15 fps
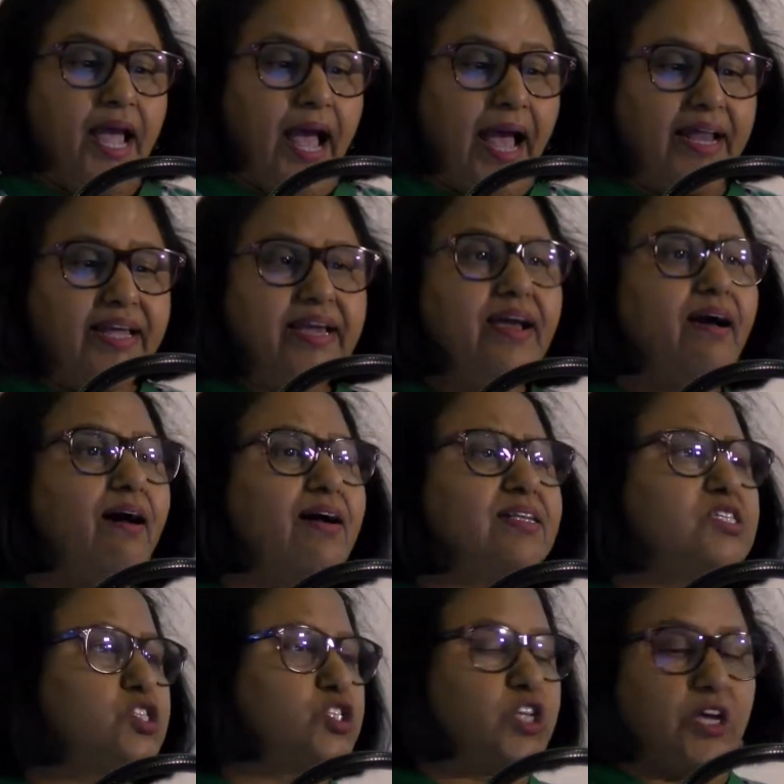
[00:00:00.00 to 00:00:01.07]
And he
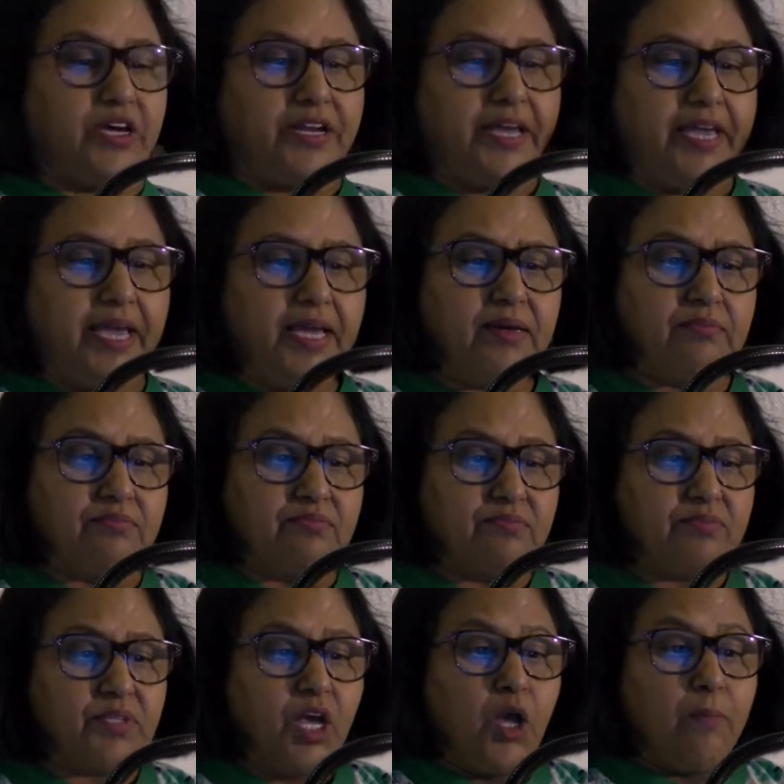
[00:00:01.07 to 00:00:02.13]
answered
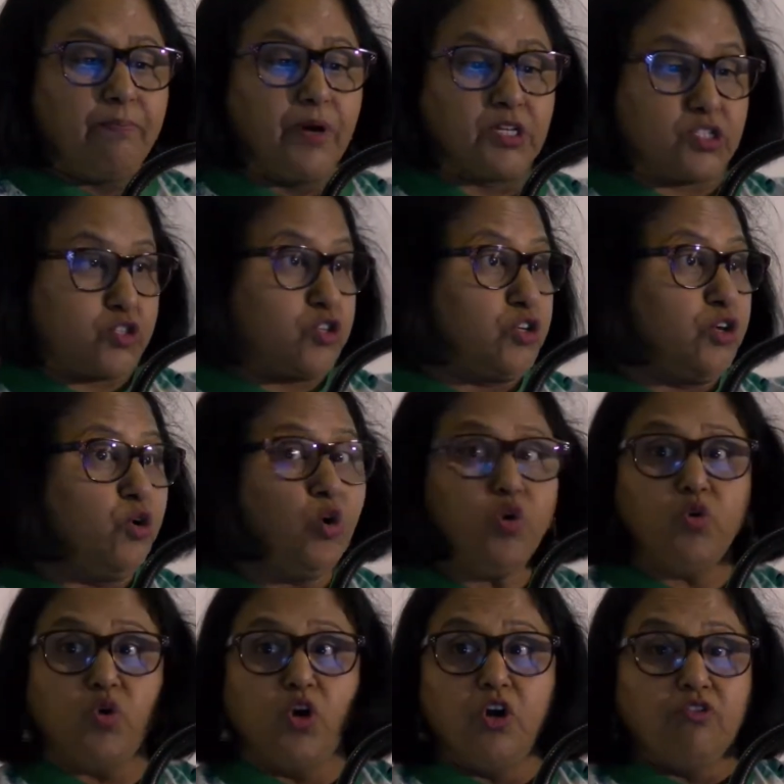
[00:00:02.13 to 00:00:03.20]
him, Pursue
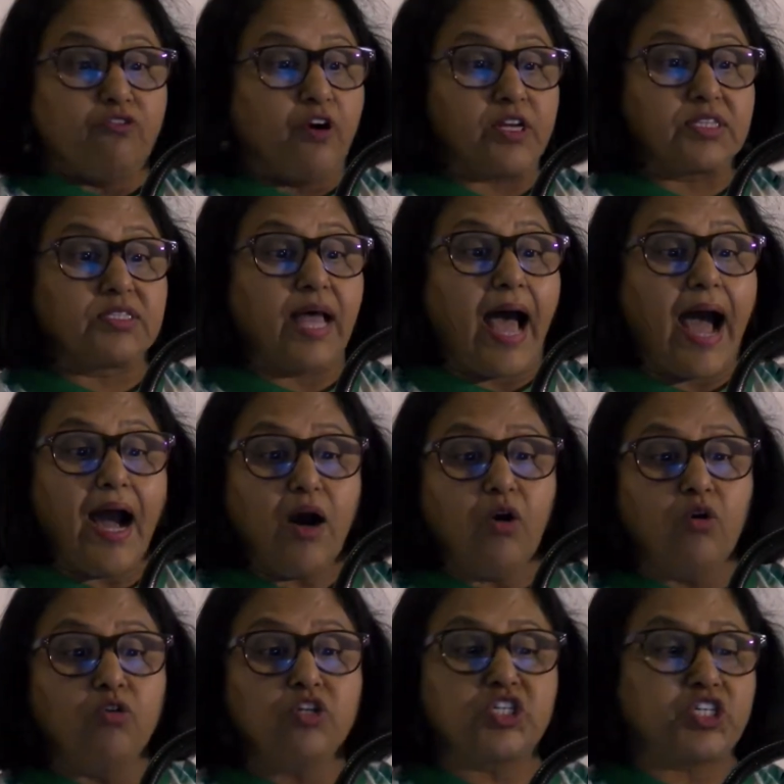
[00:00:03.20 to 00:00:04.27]
for
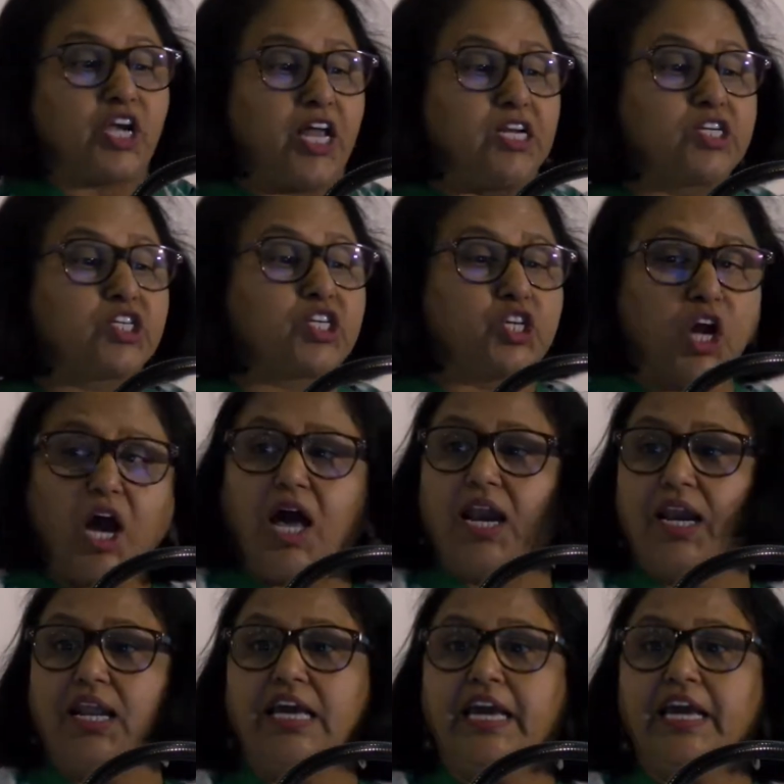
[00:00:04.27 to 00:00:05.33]
thou shalt
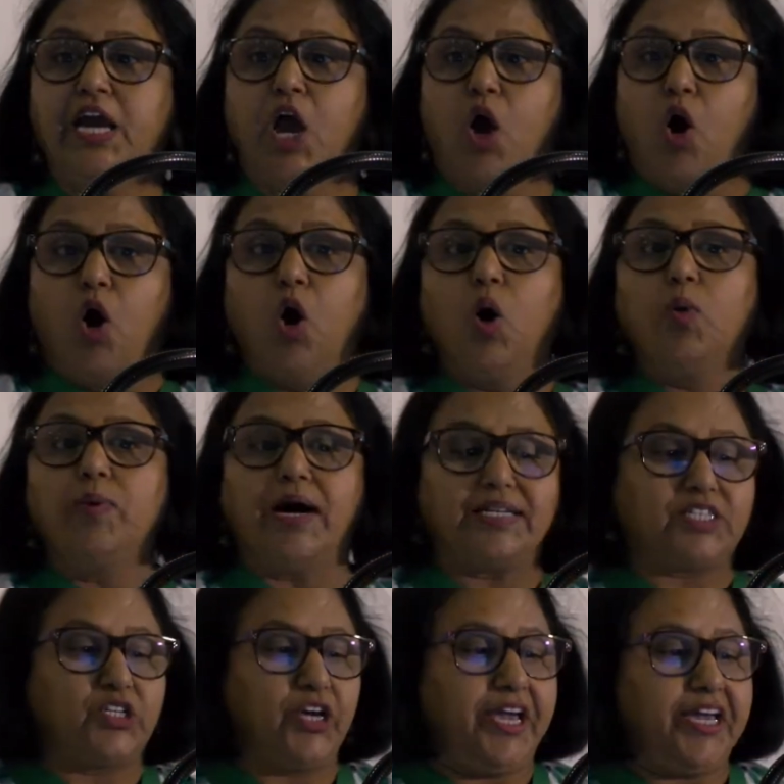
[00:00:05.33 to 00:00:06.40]
surely
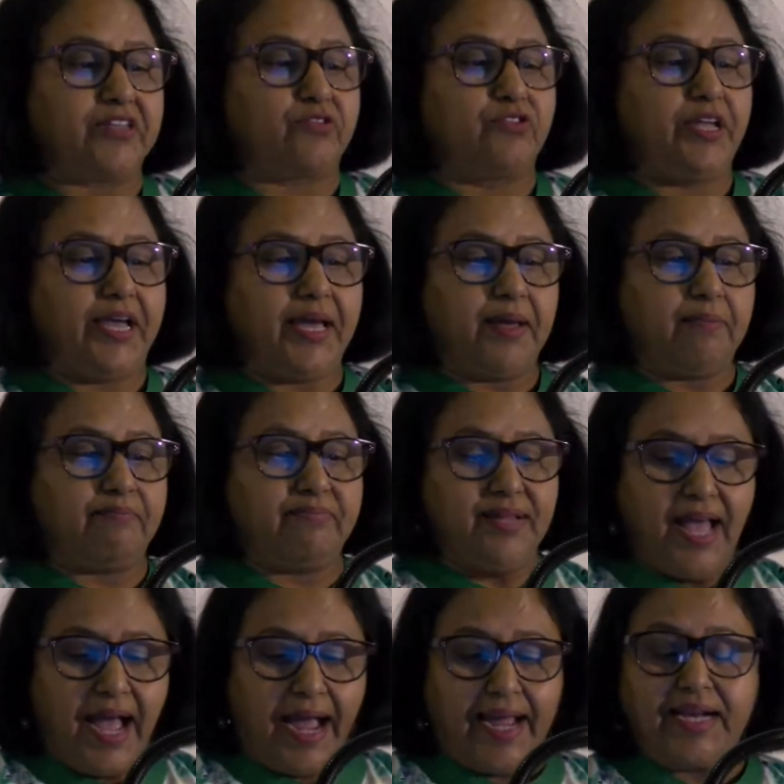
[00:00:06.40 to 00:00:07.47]
overtake them,
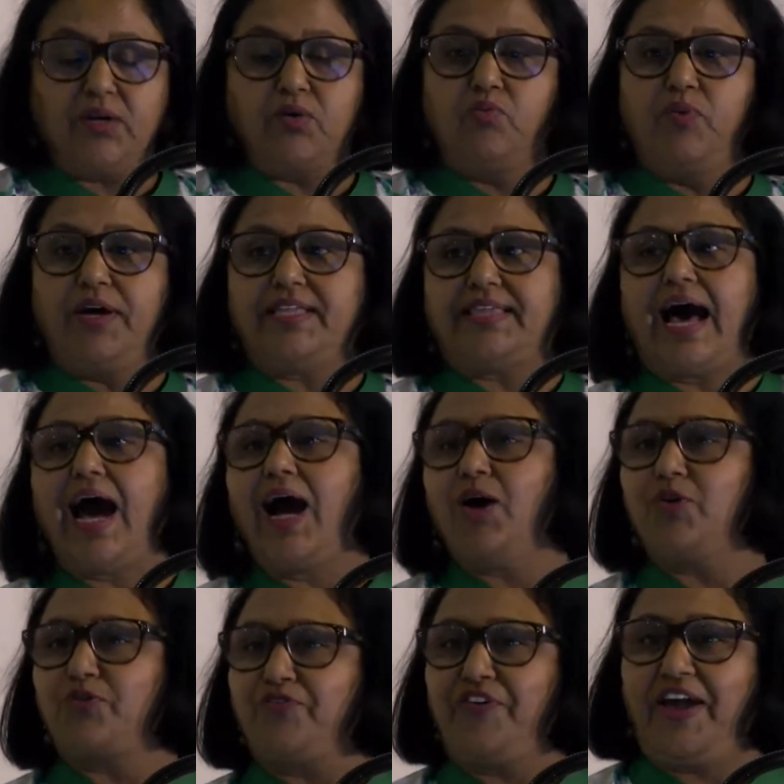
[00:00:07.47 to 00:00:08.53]
and without
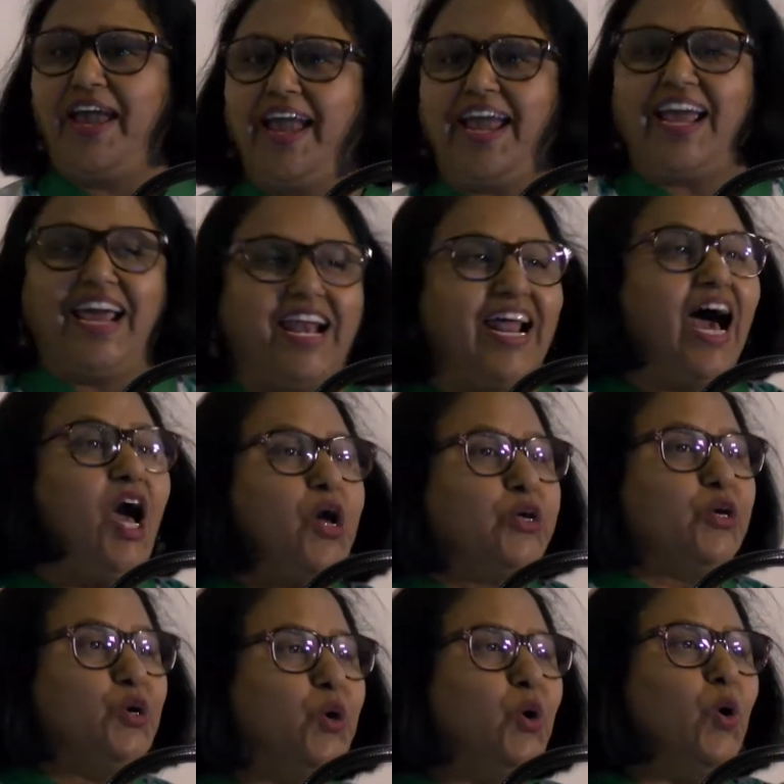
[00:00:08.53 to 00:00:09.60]
fail,
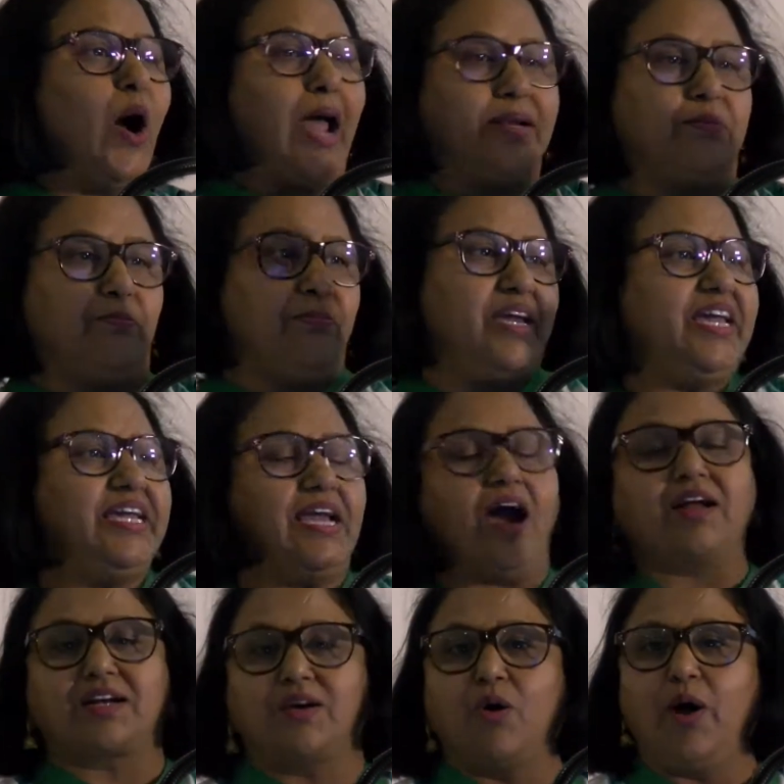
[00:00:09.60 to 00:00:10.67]
you and me
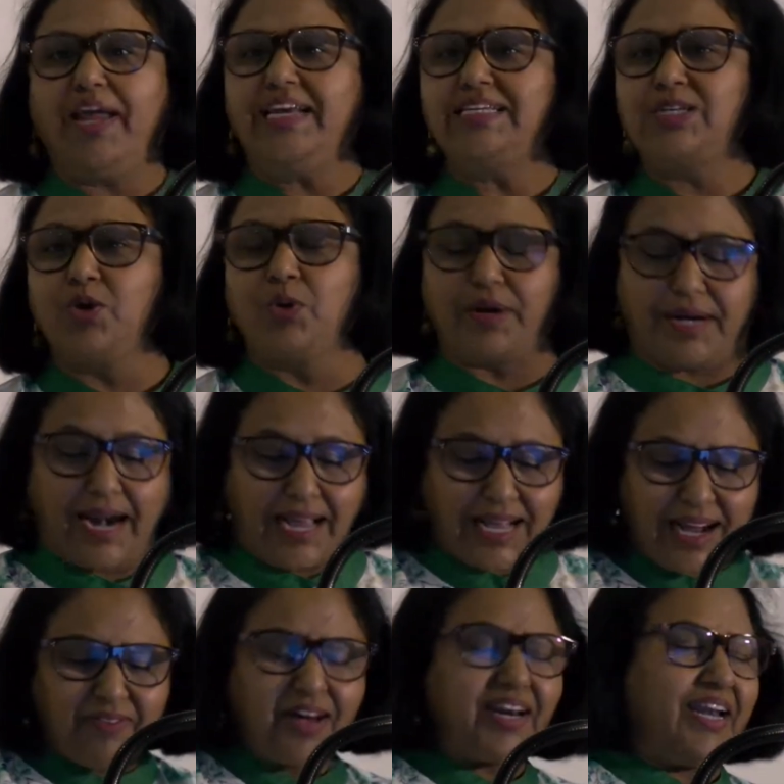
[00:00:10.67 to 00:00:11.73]
are going to
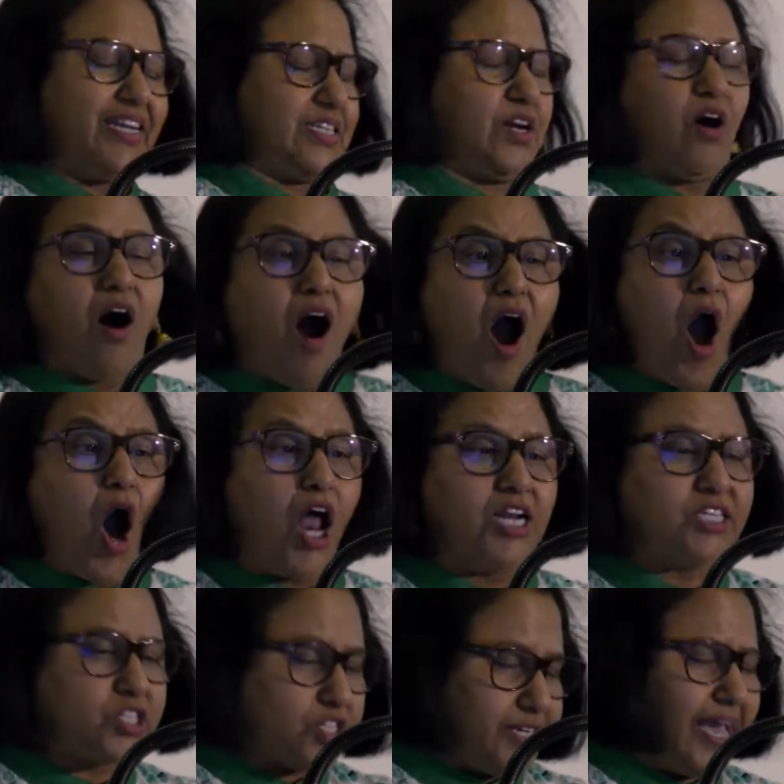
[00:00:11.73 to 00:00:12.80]
recover it all
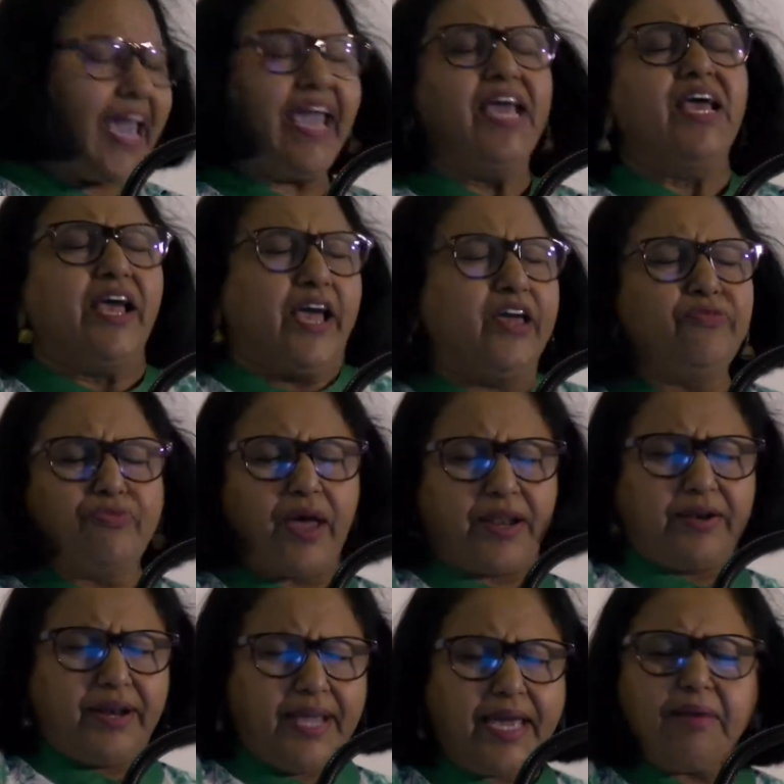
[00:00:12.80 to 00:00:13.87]
today in the
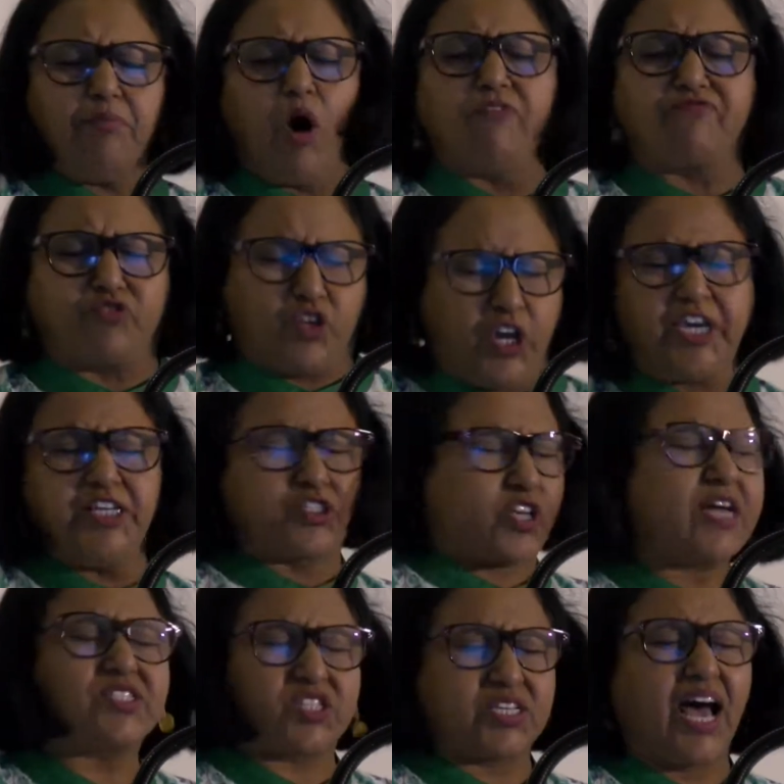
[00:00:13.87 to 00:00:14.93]
name of
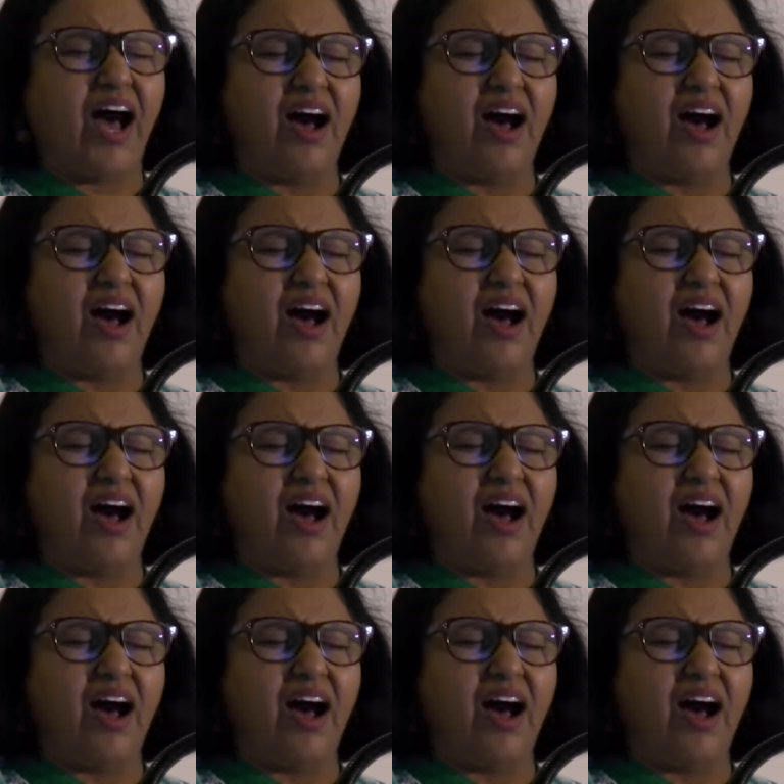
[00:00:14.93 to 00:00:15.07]
Jesus.